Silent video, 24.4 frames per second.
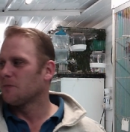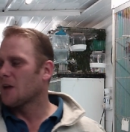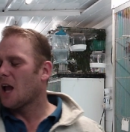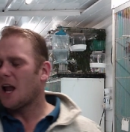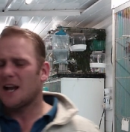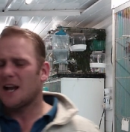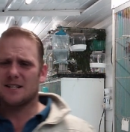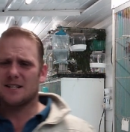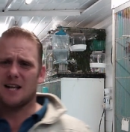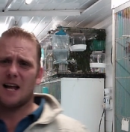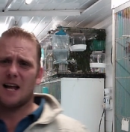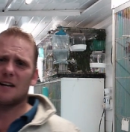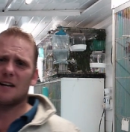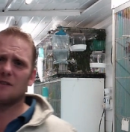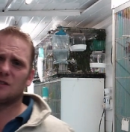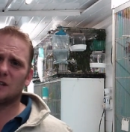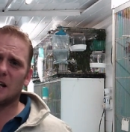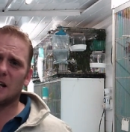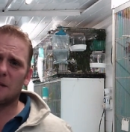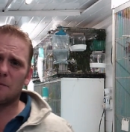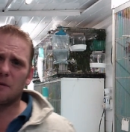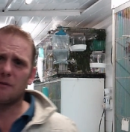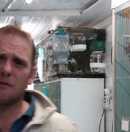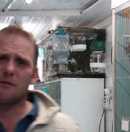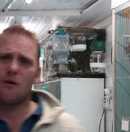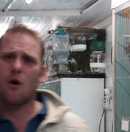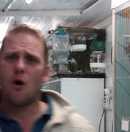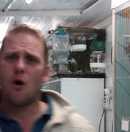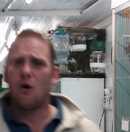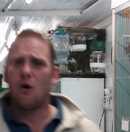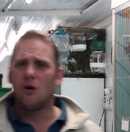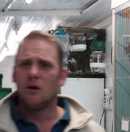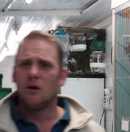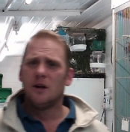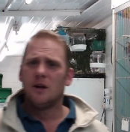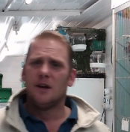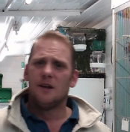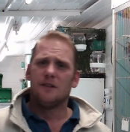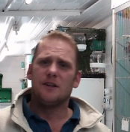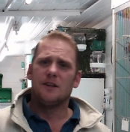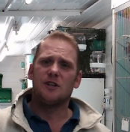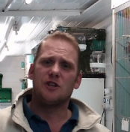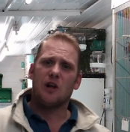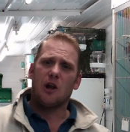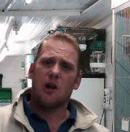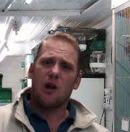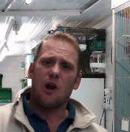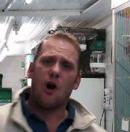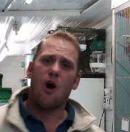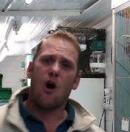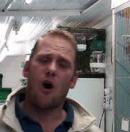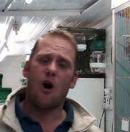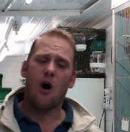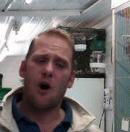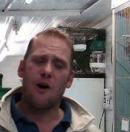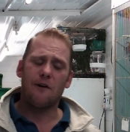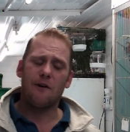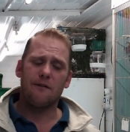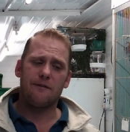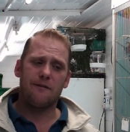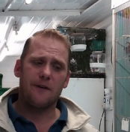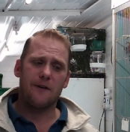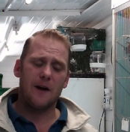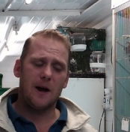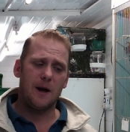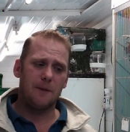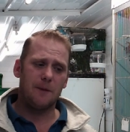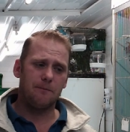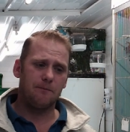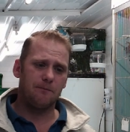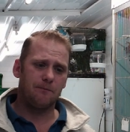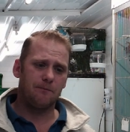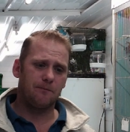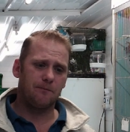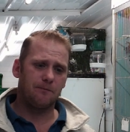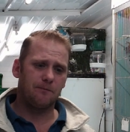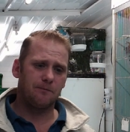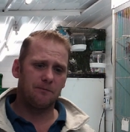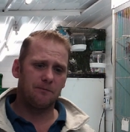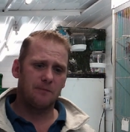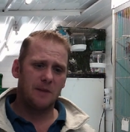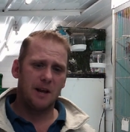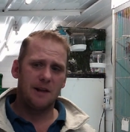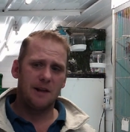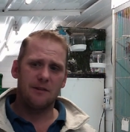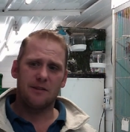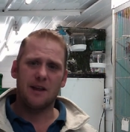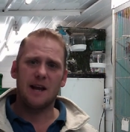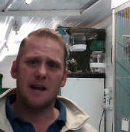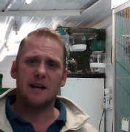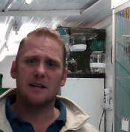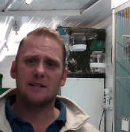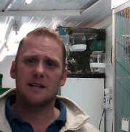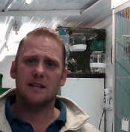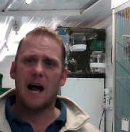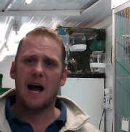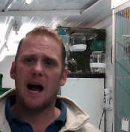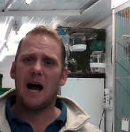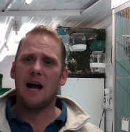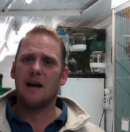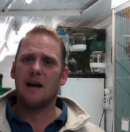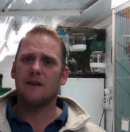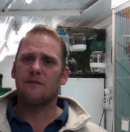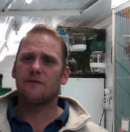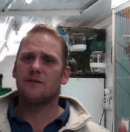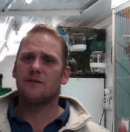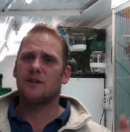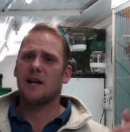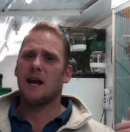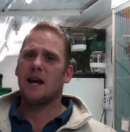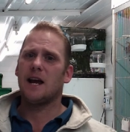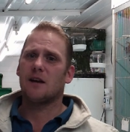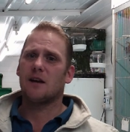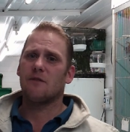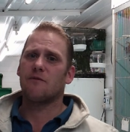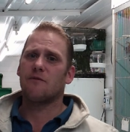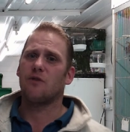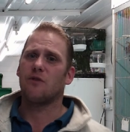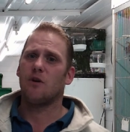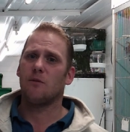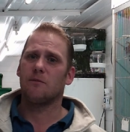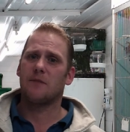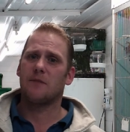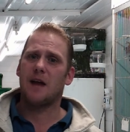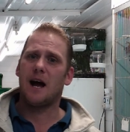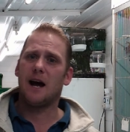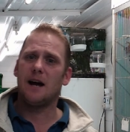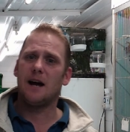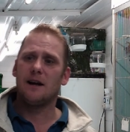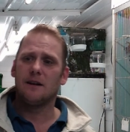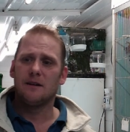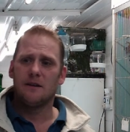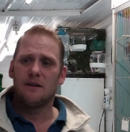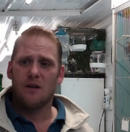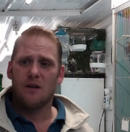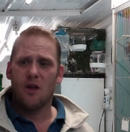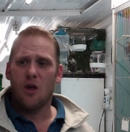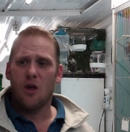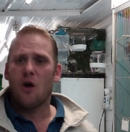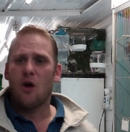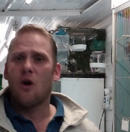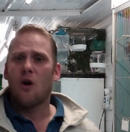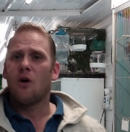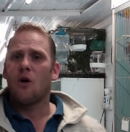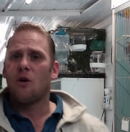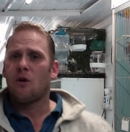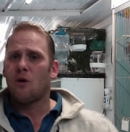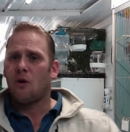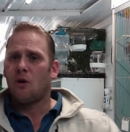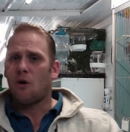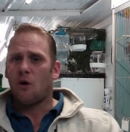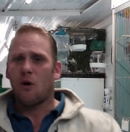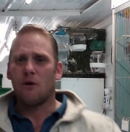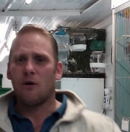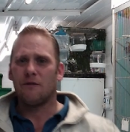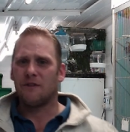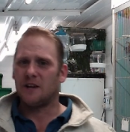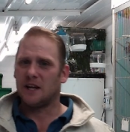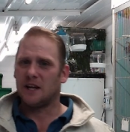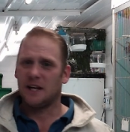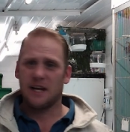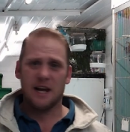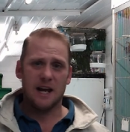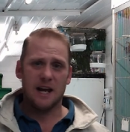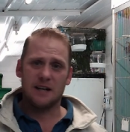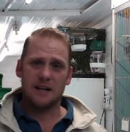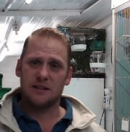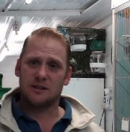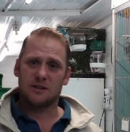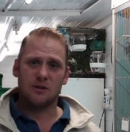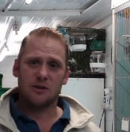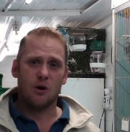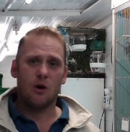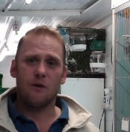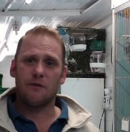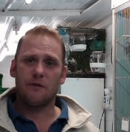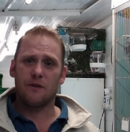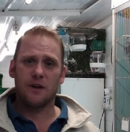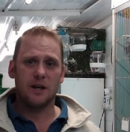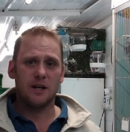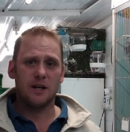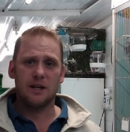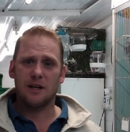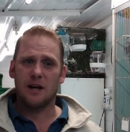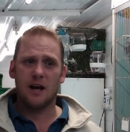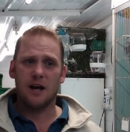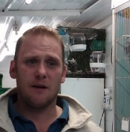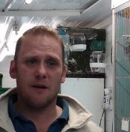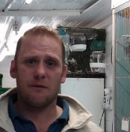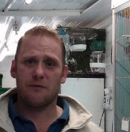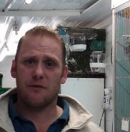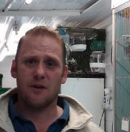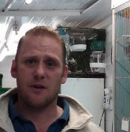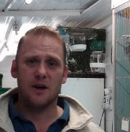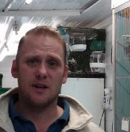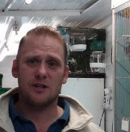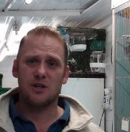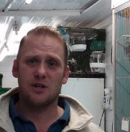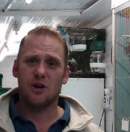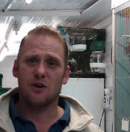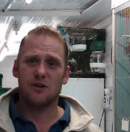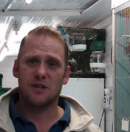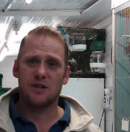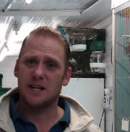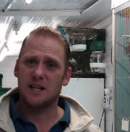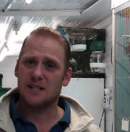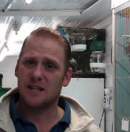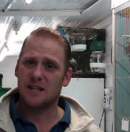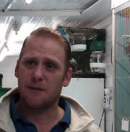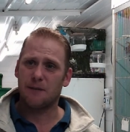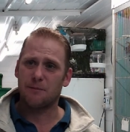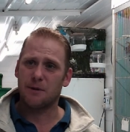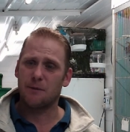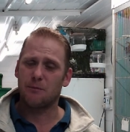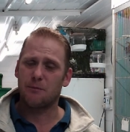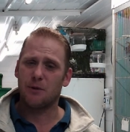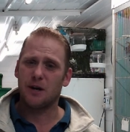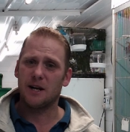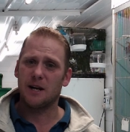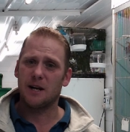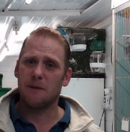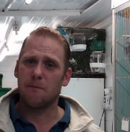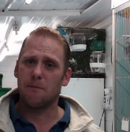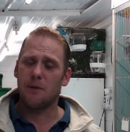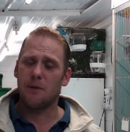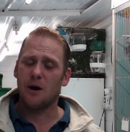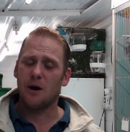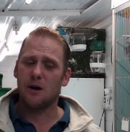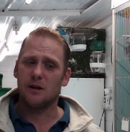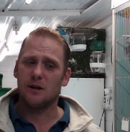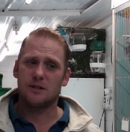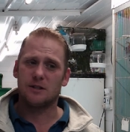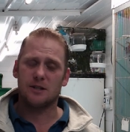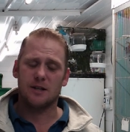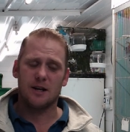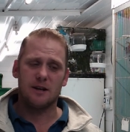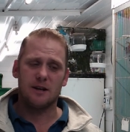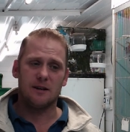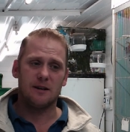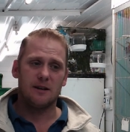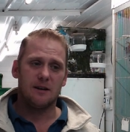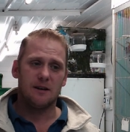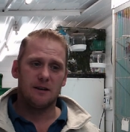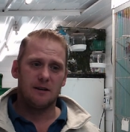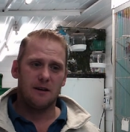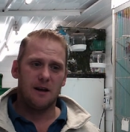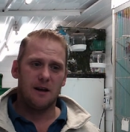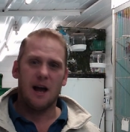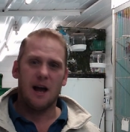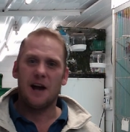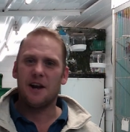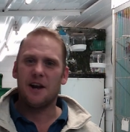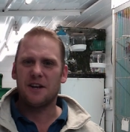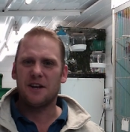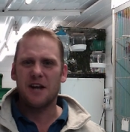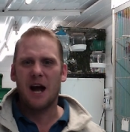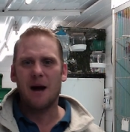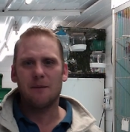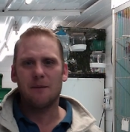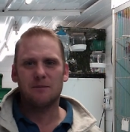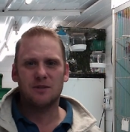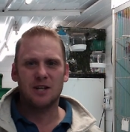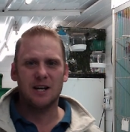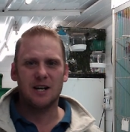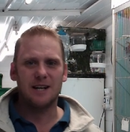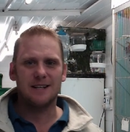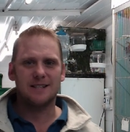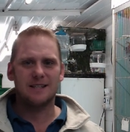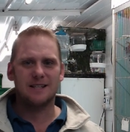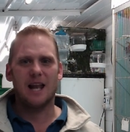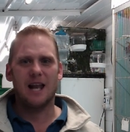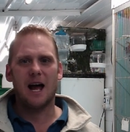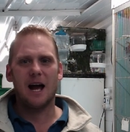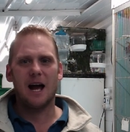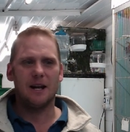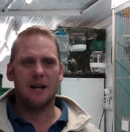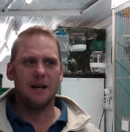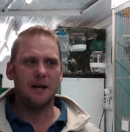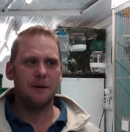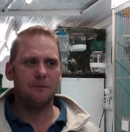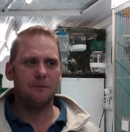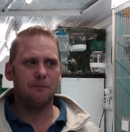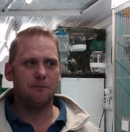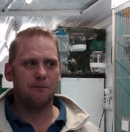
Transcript: And it's like I've said before, there's a lot of um, things that I've taken from that over the years, over the uh, 30 odd years I've been breeding birds and, and adapted it slightly.